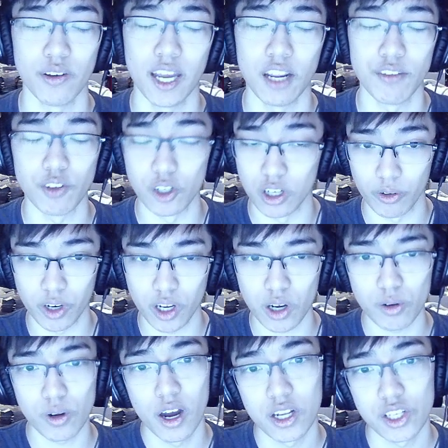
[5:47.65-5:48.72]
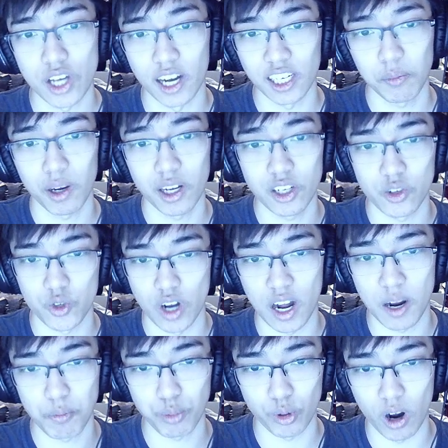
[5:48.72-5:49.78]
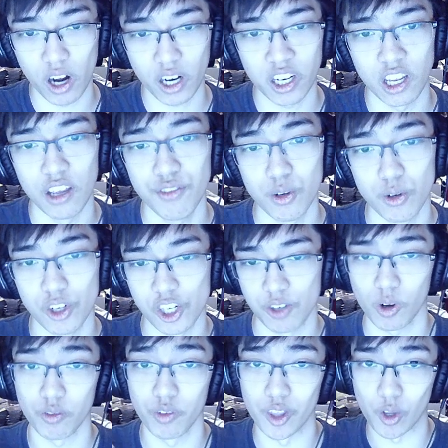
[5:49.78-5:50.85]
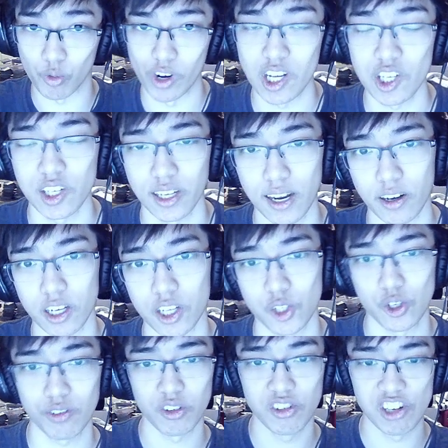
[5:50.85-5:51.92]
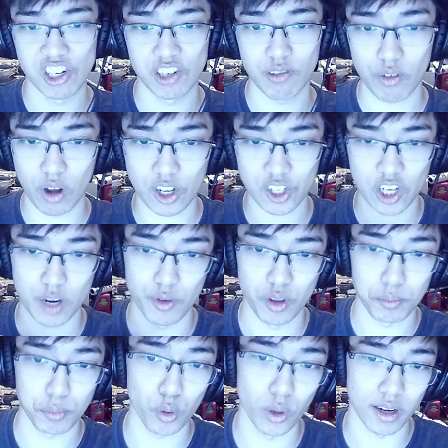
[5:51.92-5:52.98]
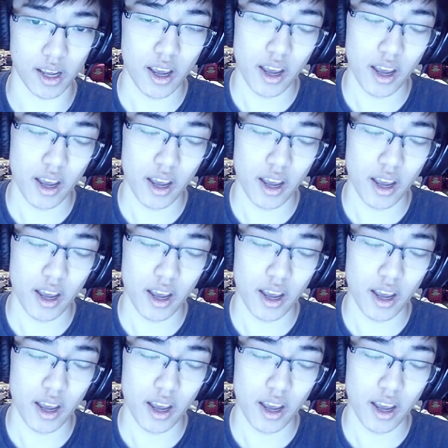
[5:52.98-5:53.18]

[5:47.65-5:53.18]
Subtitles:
And if you don't know, Tanemon does not proc if you Digivolve in the raising area, so you have to Digivolve on top of the board.